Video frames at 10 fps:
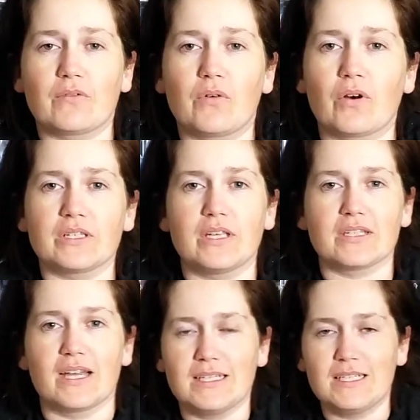of course, is
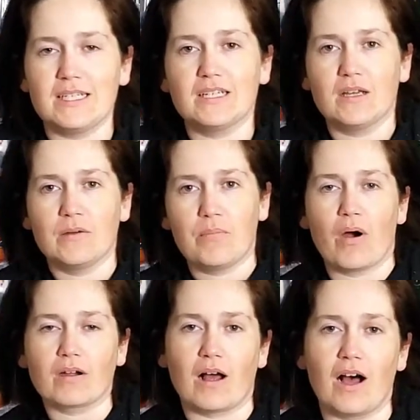I did
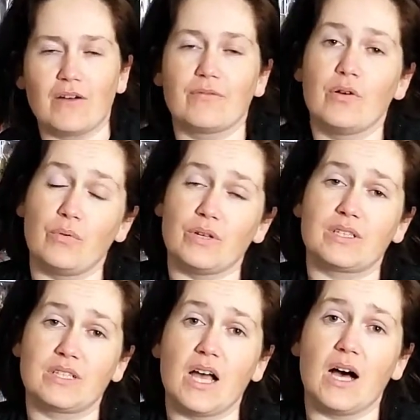part off with
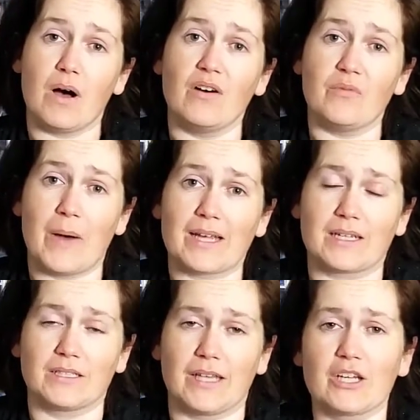some of my
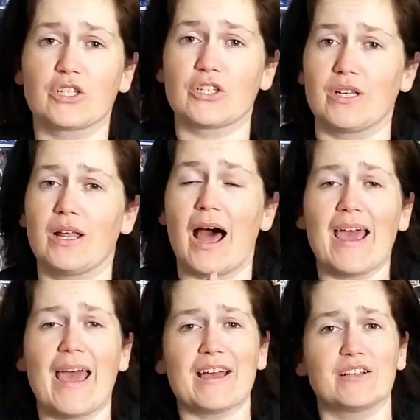collection.
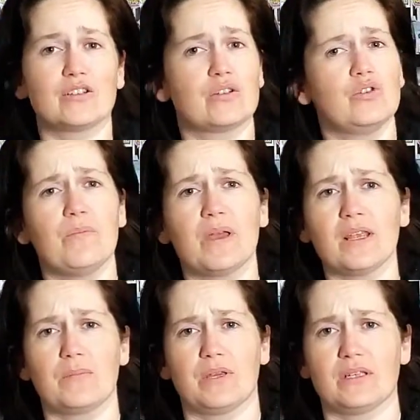I had too
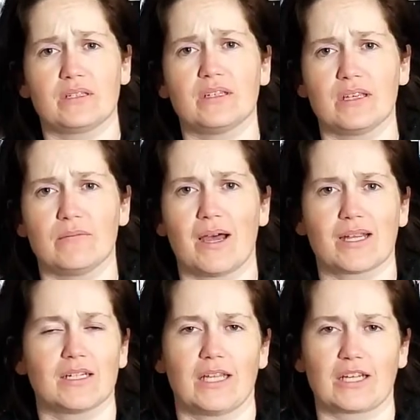many pieces in my
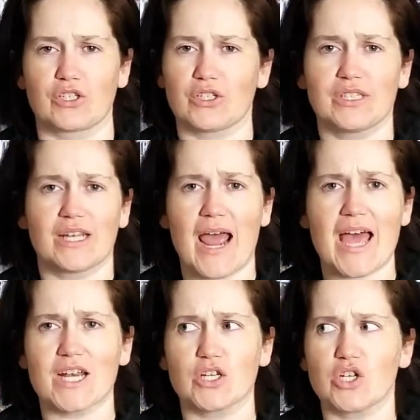collection that I
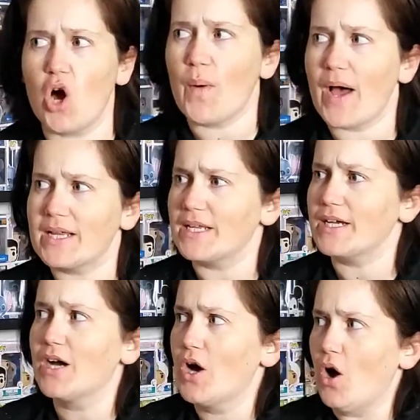had no
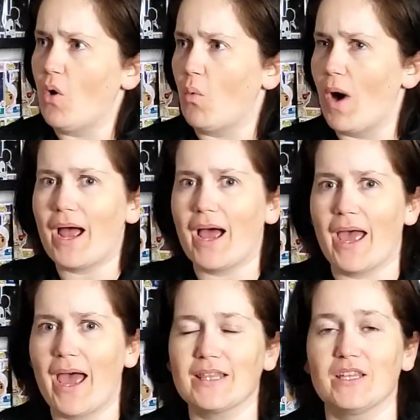idea why I
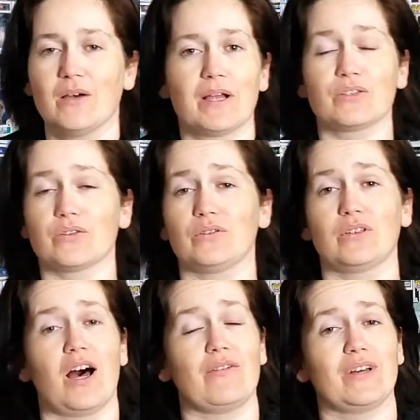had them. I sold
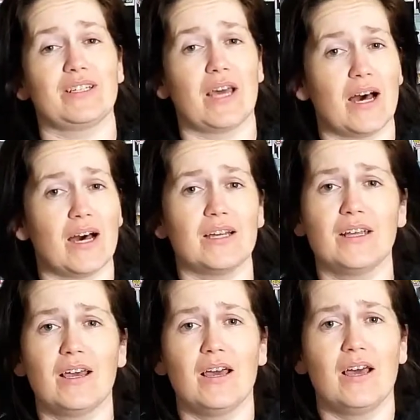off a
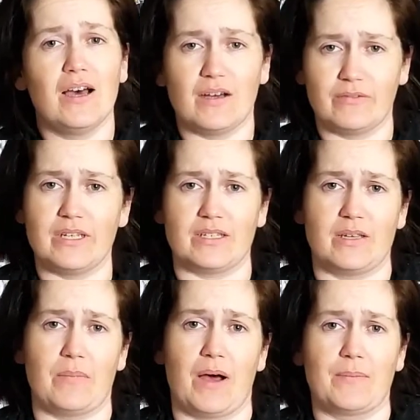ton of
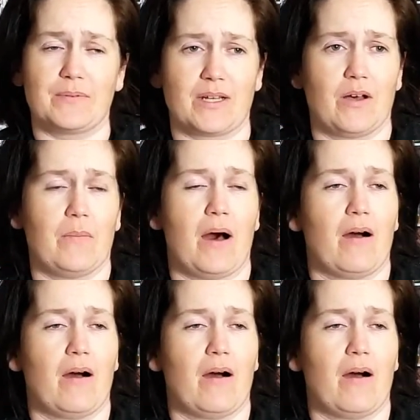Disney Pops. I know, my